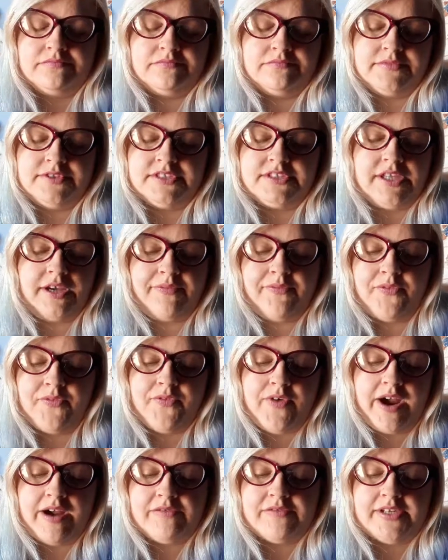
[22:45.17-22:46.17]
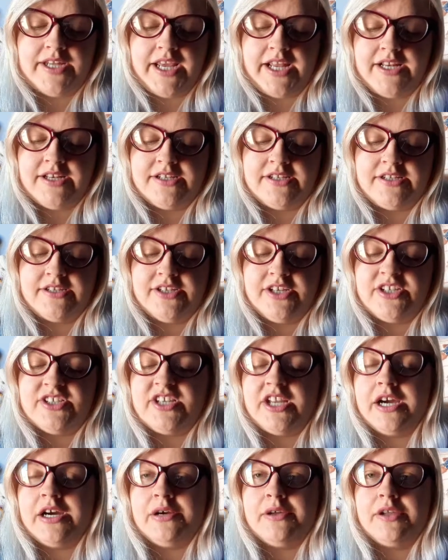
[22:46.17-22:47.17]
stuff around in.
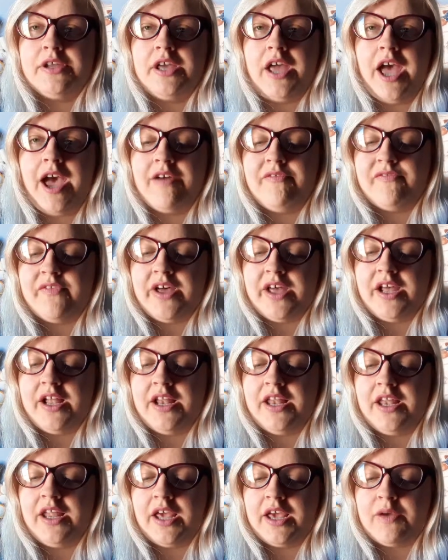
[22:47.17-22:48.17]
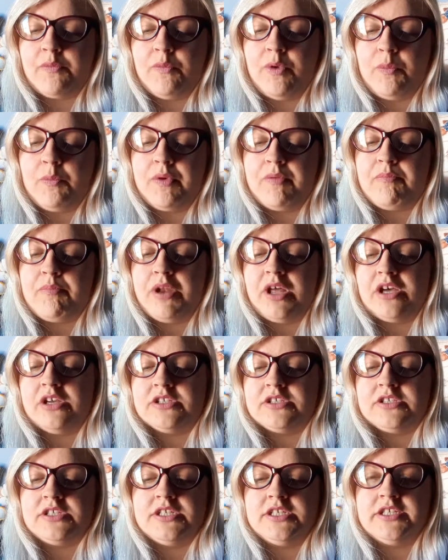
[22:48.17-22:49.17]
Usually I have like one with
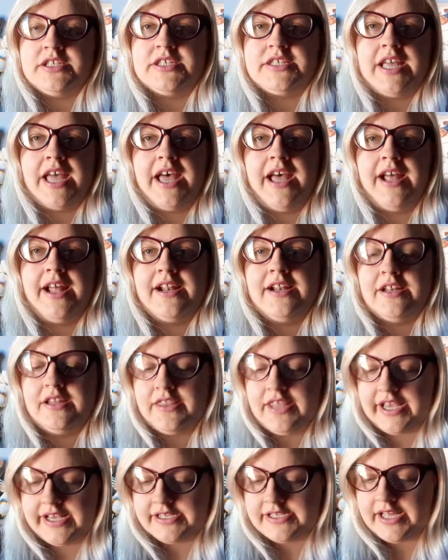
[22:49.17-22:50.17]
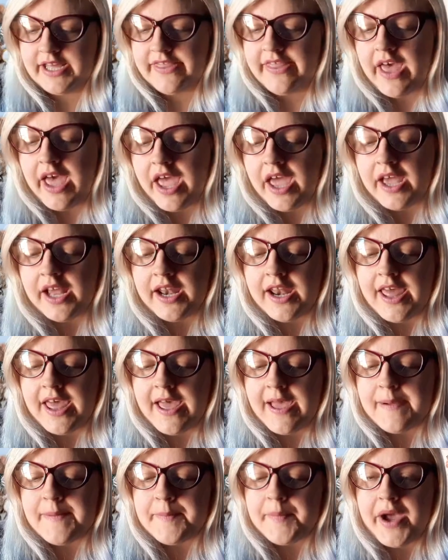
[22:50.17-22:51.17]
plasters and things like that in
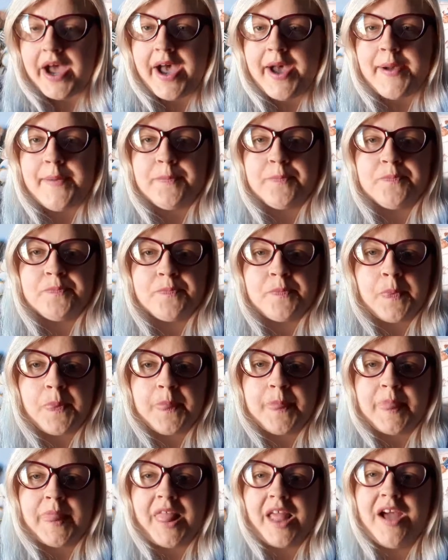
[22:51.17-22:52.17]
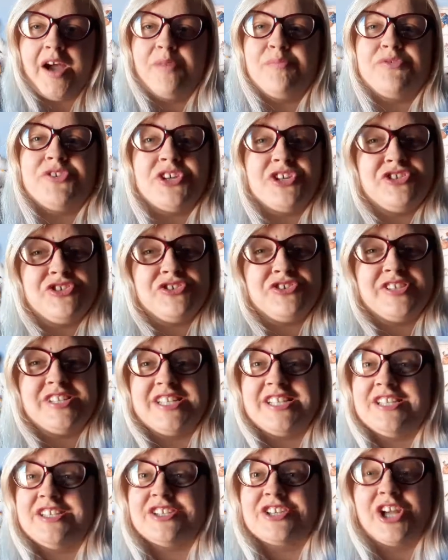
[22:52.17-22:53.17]
it. I'm so sorry,
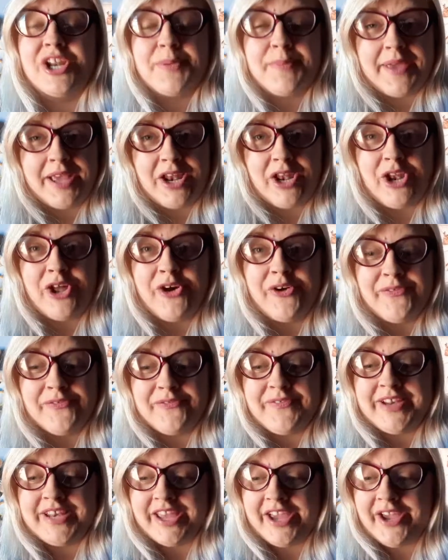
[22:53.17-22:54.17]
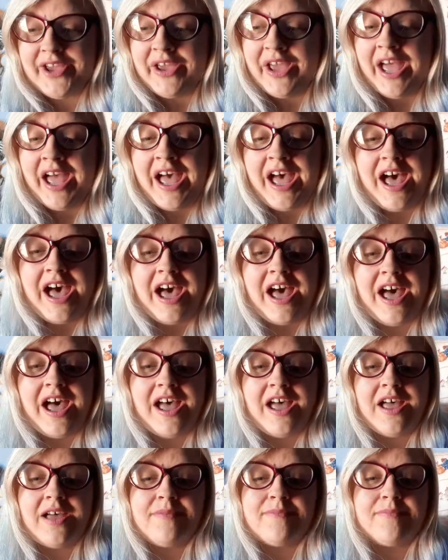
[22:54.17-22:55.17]
this is going to be a long video.
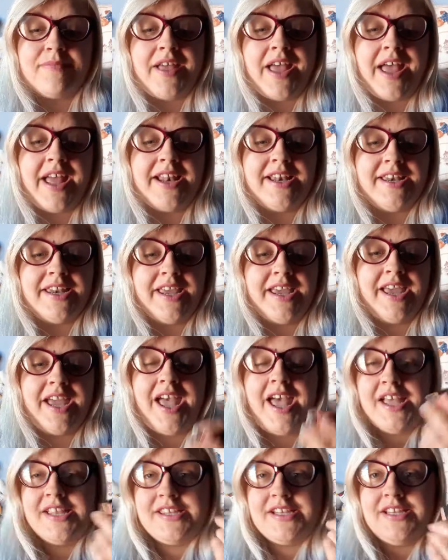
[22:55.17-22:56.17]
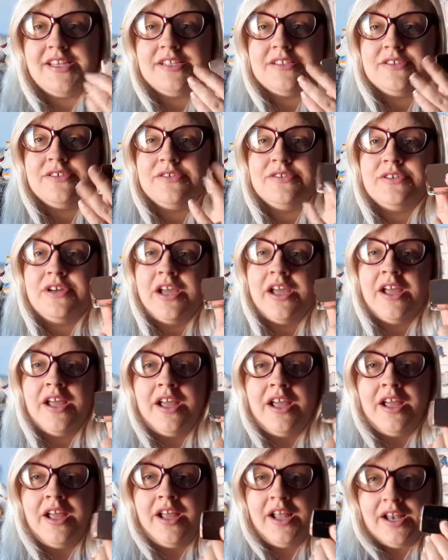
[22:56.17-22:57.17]
And it has a little
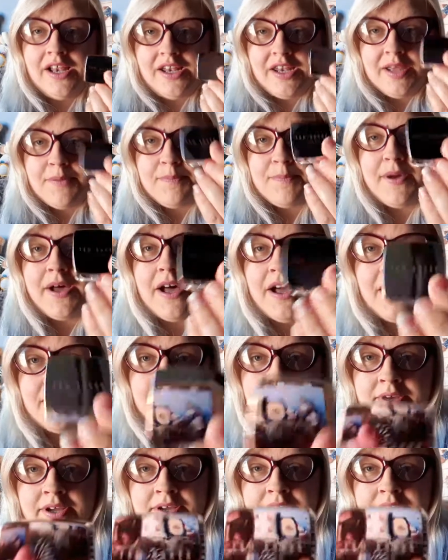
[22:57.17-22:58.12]
lip balm